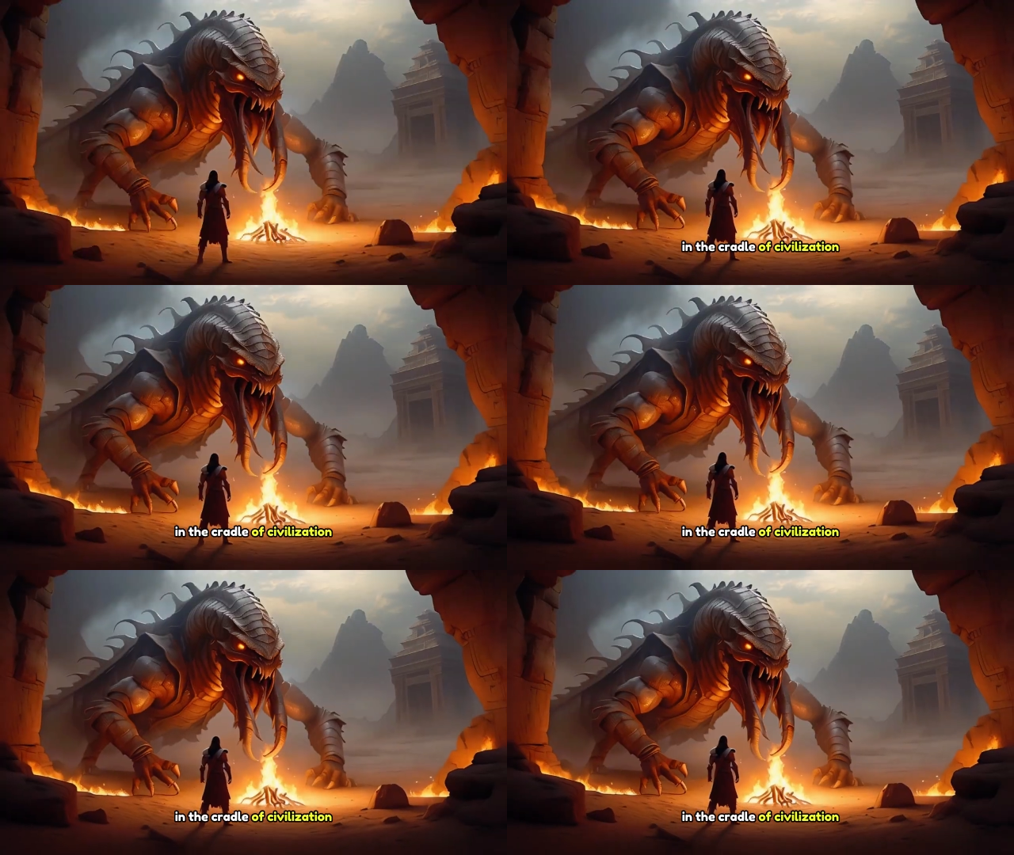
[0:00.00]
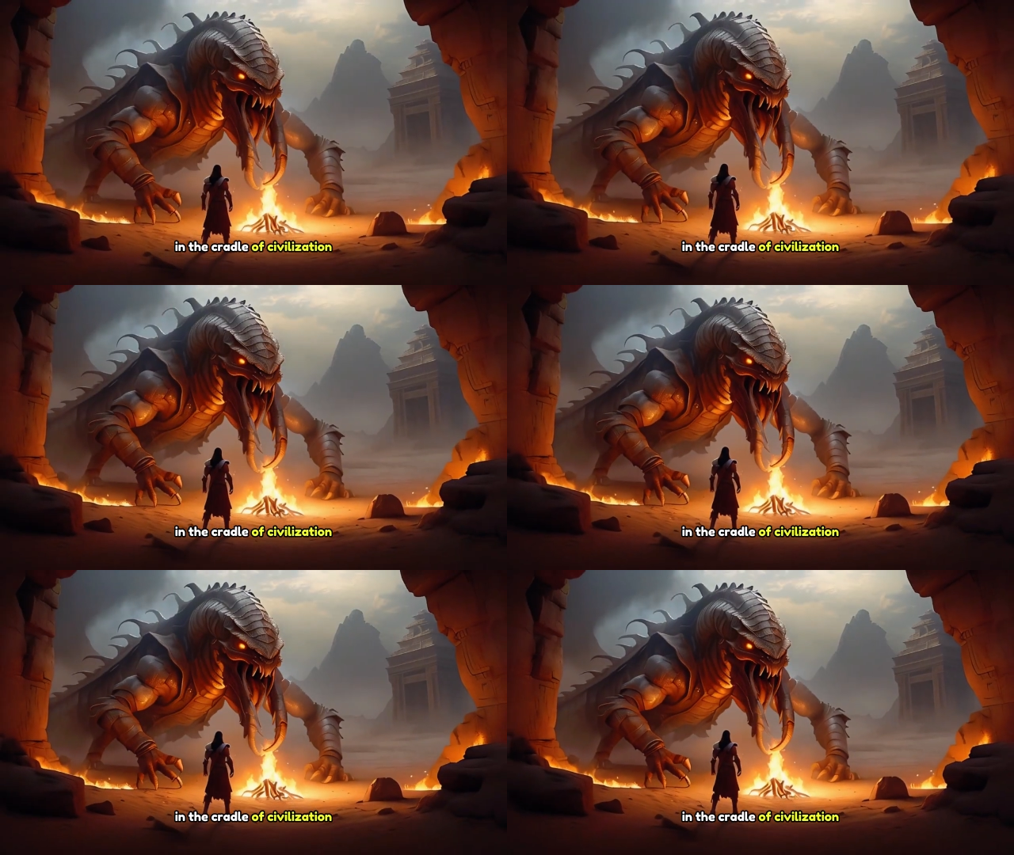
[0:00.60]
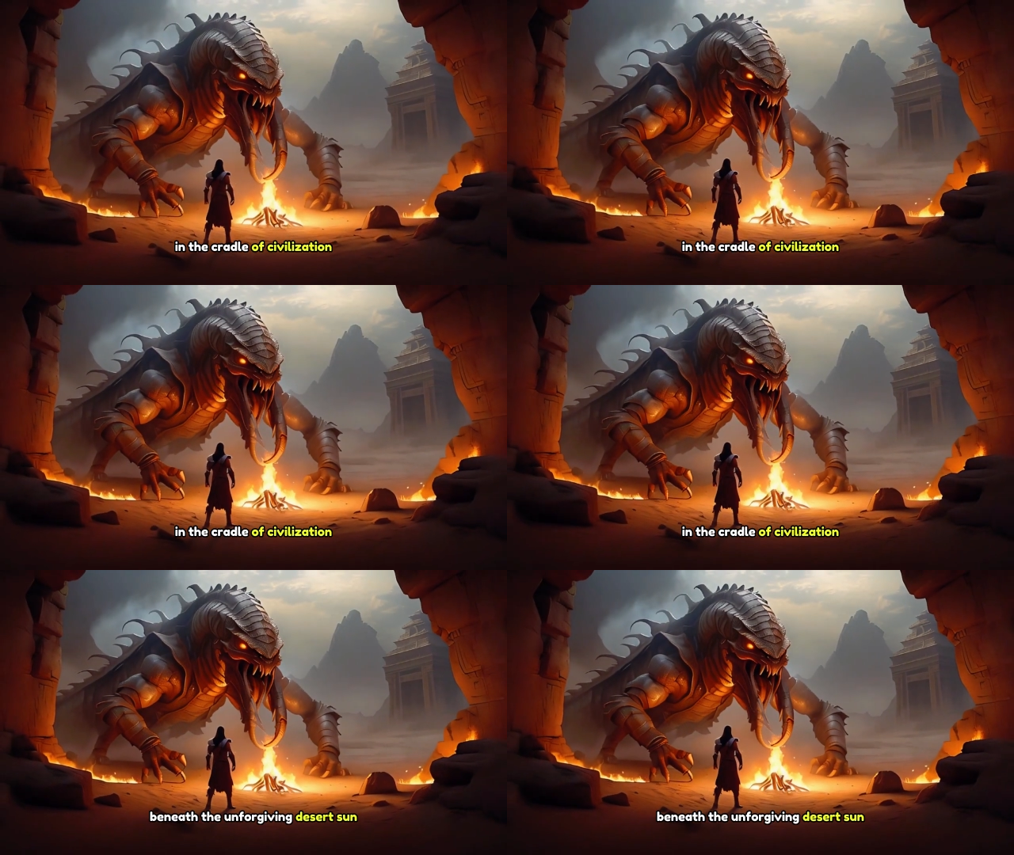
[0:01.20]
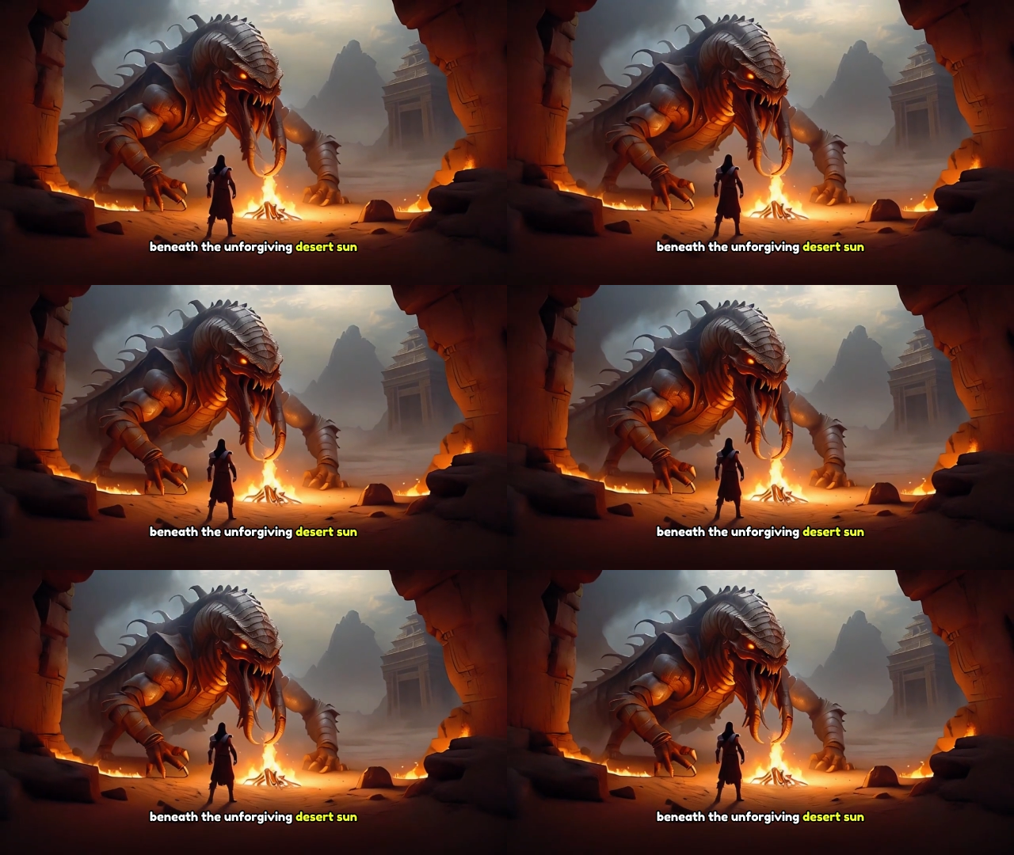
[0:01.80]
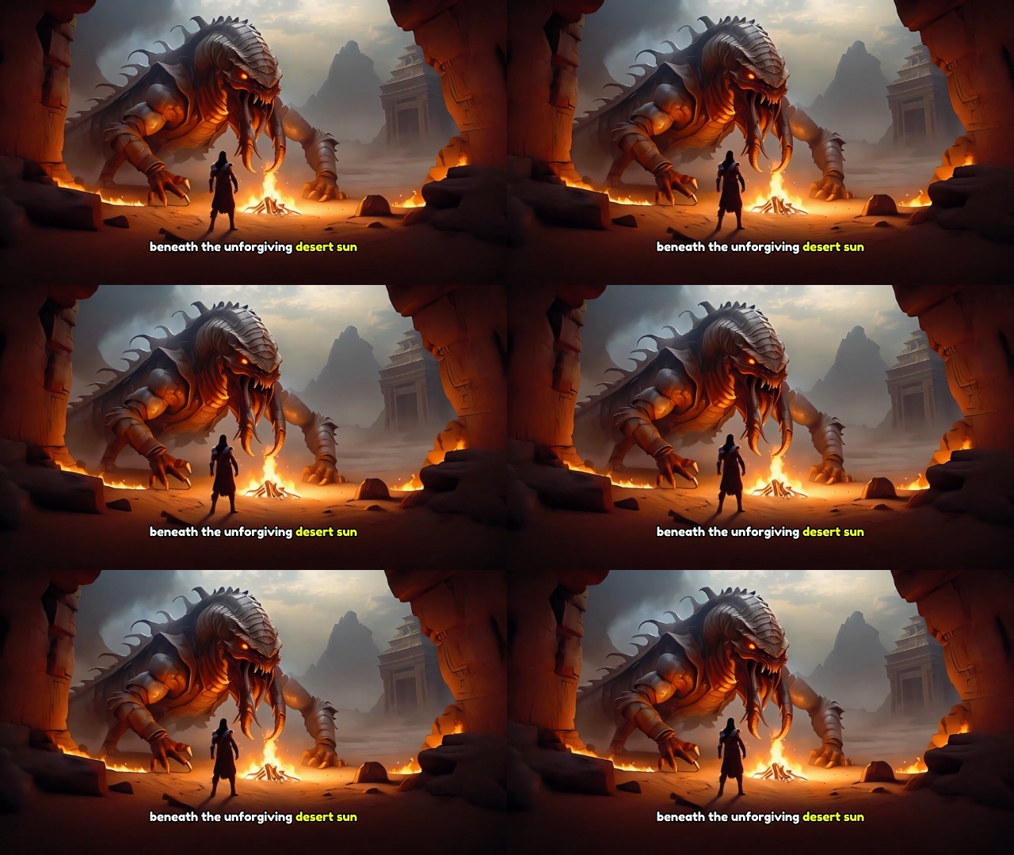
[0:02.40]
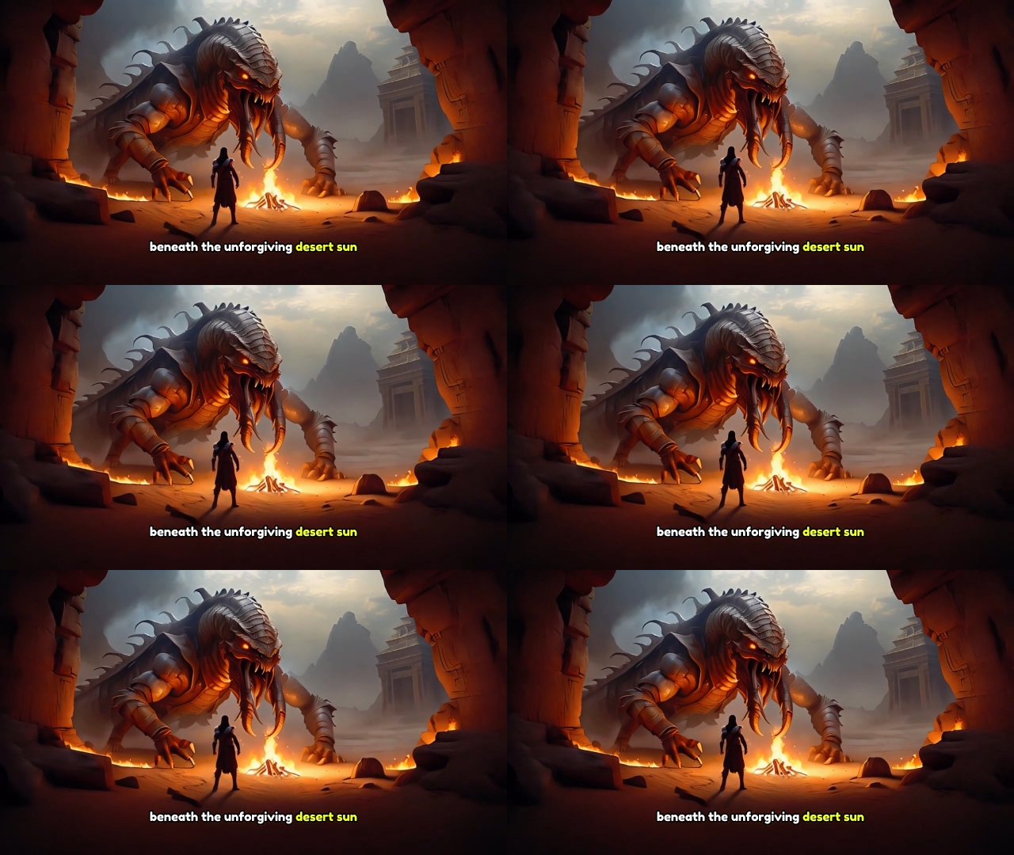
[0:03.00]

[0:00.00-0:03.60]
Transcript: (no speaker visible)